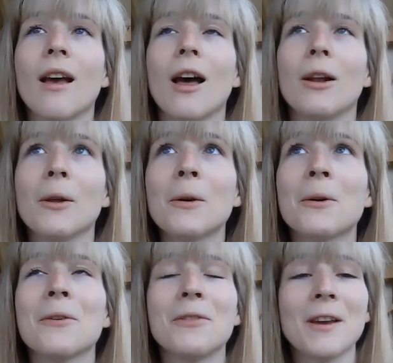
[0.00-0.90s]
A lot
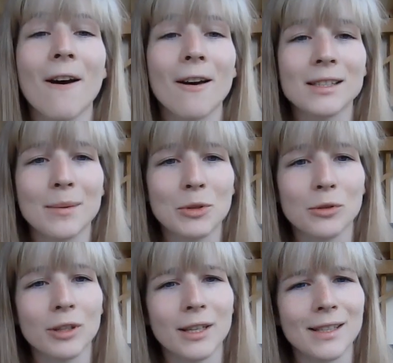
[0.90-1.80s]
of the Ars
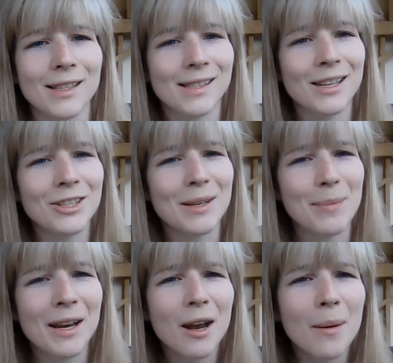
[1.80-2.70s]
Amatoria is essentially
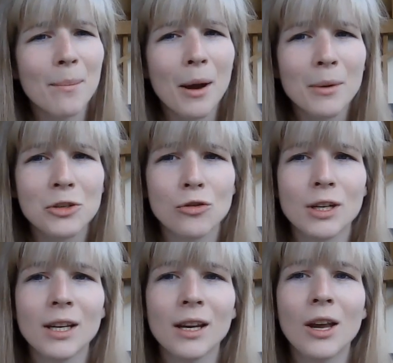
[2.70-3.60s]
pick-up
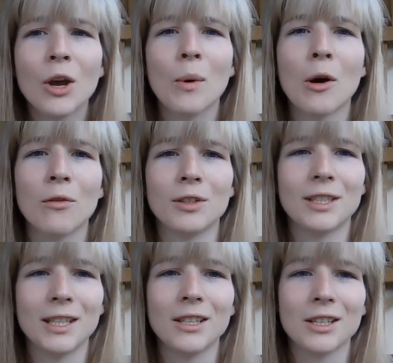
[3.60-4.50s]
poetry, where
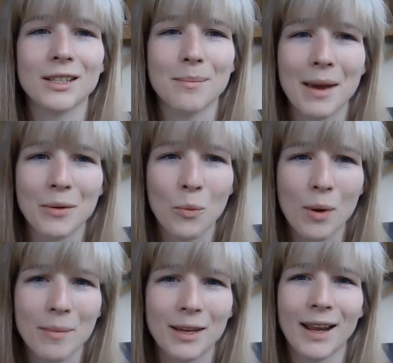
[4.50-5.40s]
Ovid teaches men and
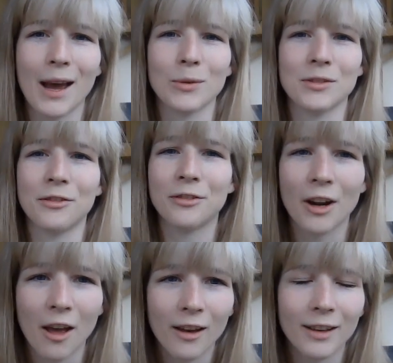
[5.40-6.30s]
women how to
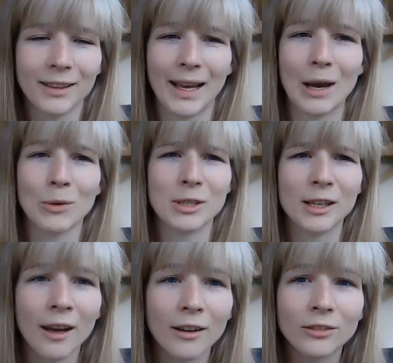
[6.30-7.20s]
flirt and how to
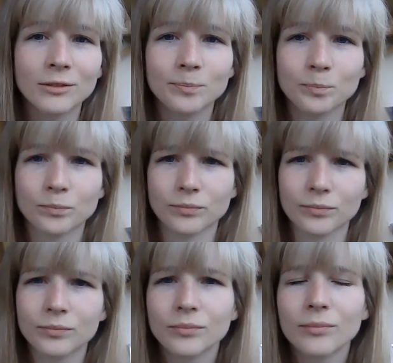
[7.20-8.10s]
love.
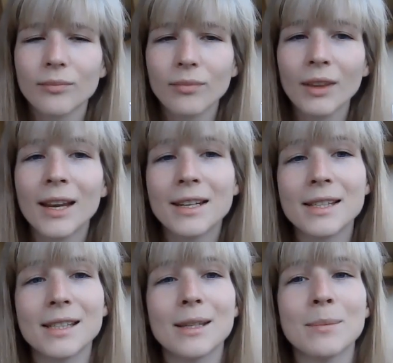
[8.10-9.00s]
And it
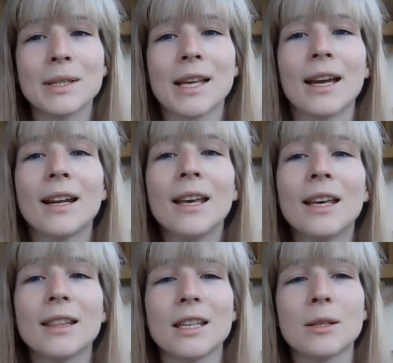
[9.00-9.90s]
seems that
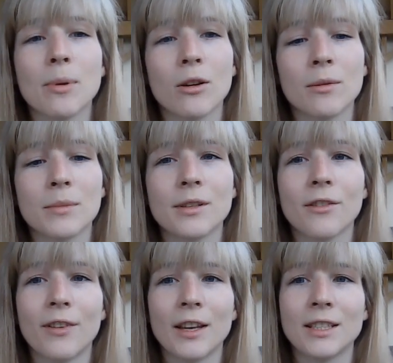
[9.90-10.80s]
these poems
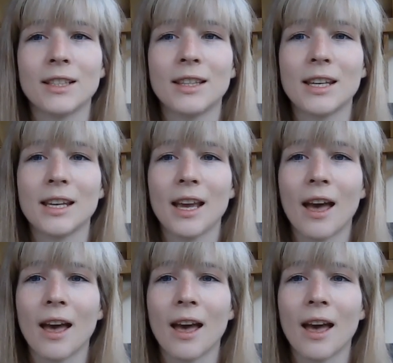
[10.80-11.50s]
offended the